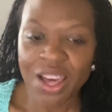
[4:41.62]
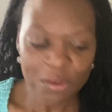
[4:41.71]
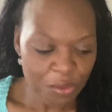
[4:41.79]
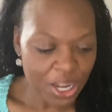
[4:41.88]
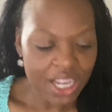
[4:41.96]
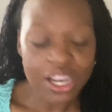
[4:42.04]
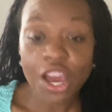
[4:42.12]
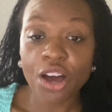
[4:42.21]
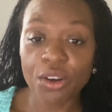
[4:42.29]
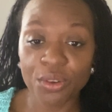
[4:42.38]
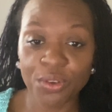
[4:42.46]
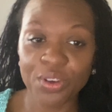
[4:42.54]
We
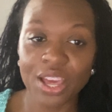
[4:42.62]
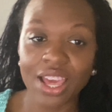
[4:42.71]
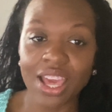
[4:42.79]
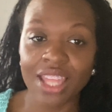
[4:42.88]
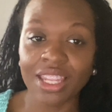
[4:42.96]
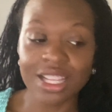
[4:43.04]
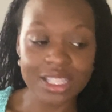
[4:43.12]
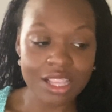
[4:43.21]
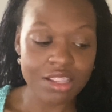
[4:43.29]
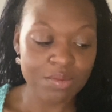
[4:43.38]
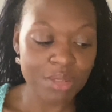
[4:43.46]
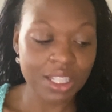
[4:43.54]
know, at least
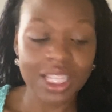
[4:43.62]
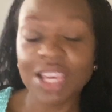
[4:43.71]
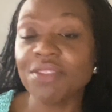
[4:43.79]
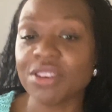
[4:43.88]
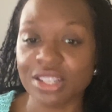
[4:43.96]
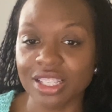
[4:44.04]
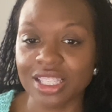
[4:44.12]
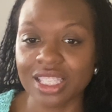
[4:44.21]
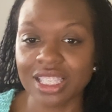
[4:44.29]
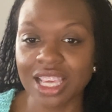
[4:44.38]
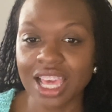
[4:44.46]
as believers,